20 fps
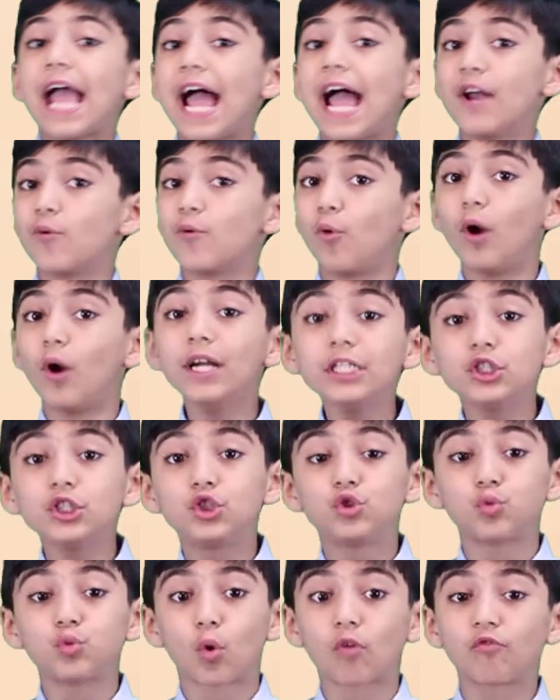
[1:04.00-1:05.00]
And
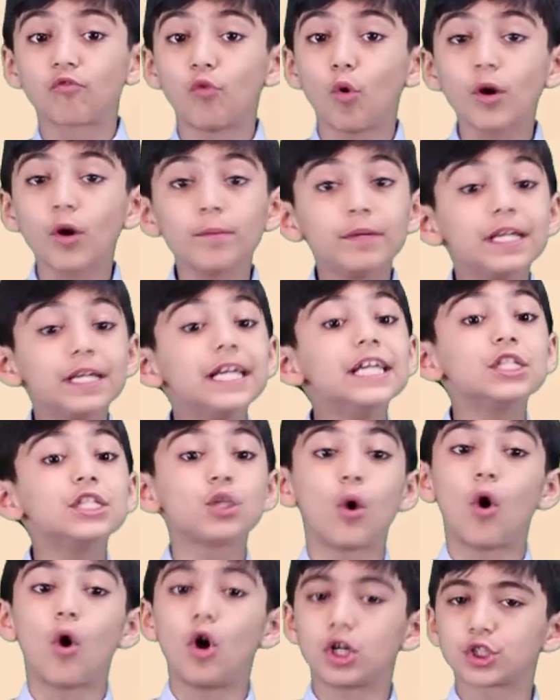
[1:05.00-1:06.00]
Ghayn's short form is
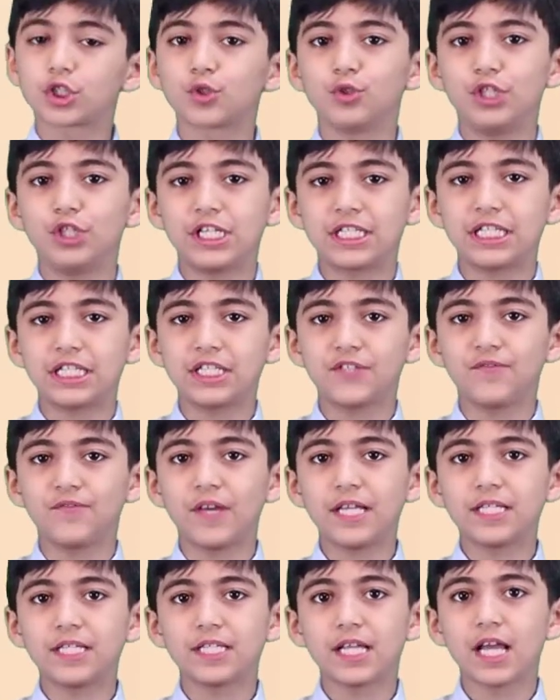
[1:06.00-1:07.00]
also just its
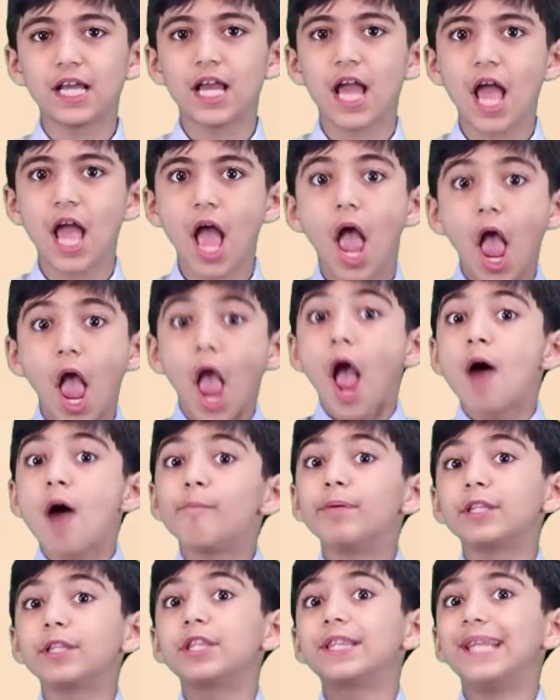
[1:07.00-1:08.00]
face.
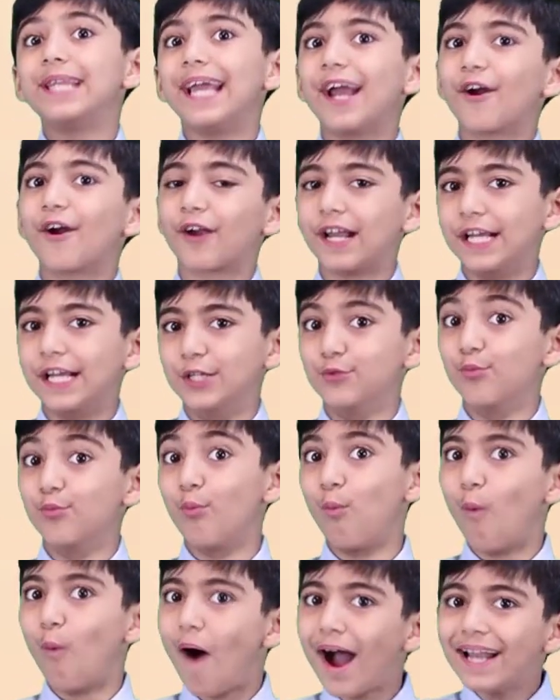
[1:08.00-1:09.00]
But there is
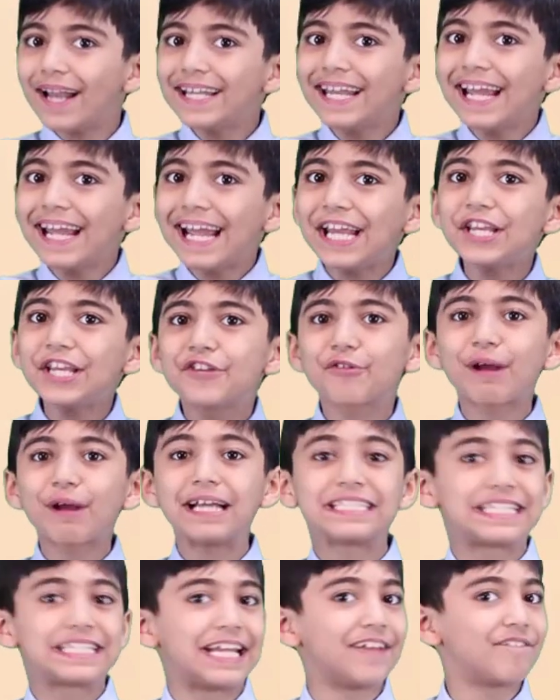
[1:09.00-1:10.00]
one
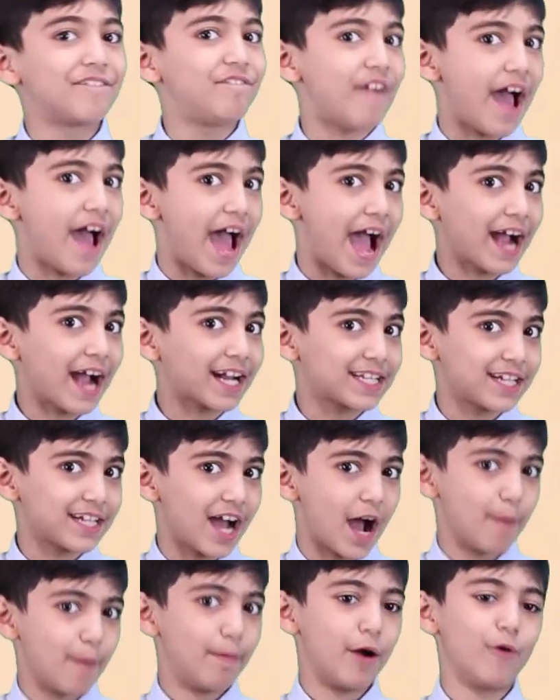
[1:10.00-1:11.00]
interesting fact
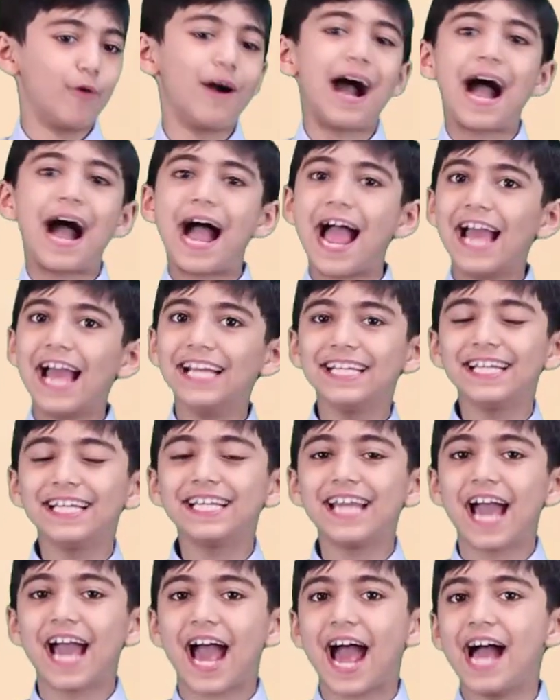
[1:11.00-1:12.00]
about
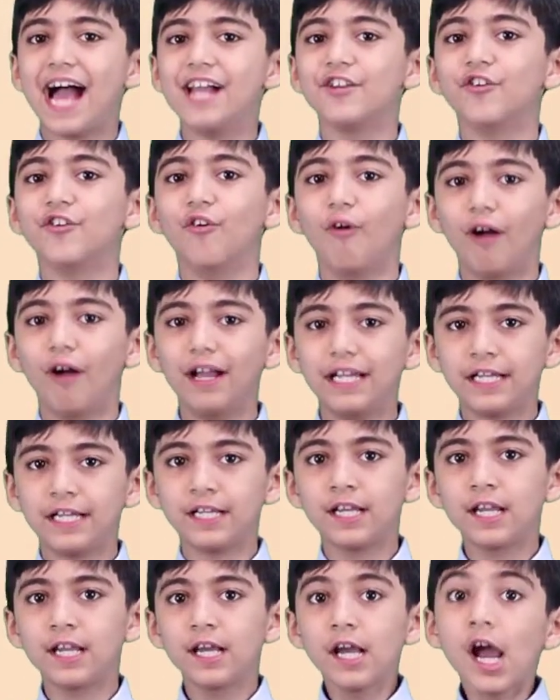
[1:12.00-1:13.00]
Ayn and Ghayn,
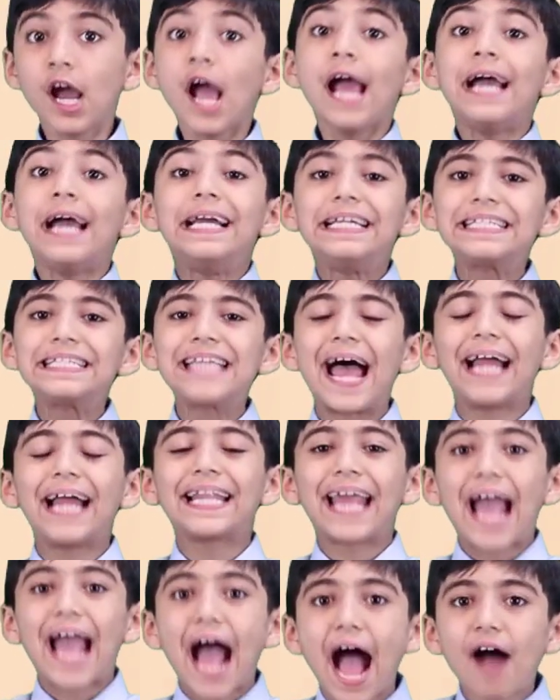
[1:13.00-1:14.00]
is that
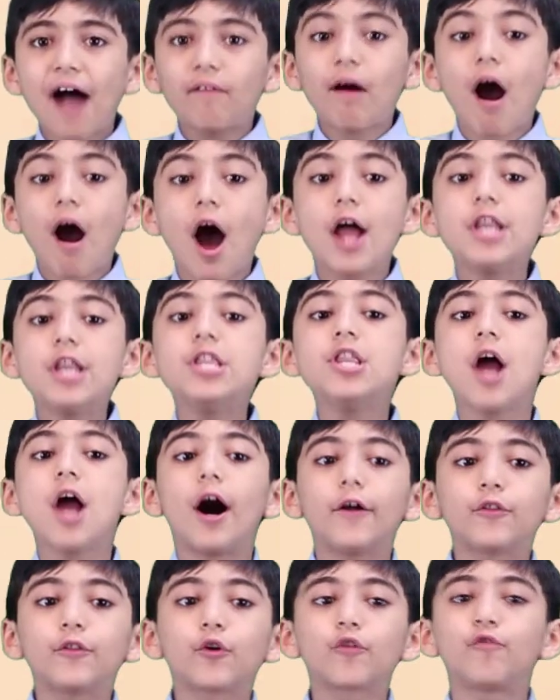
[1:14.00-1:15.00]
they have
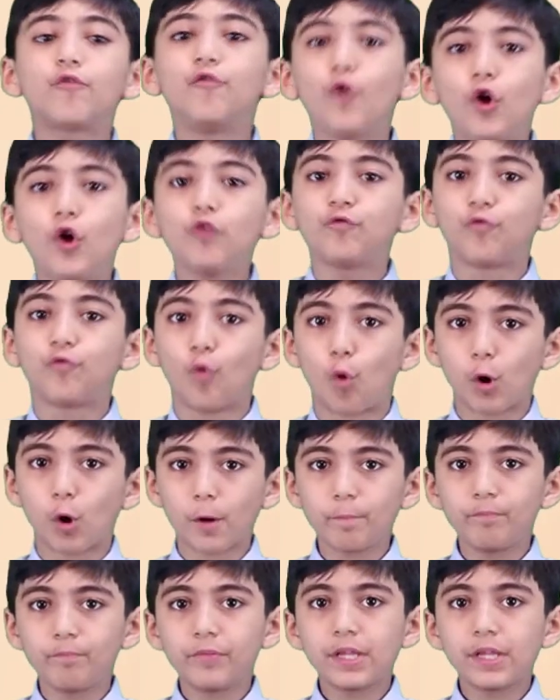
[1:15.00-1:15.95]
another full form.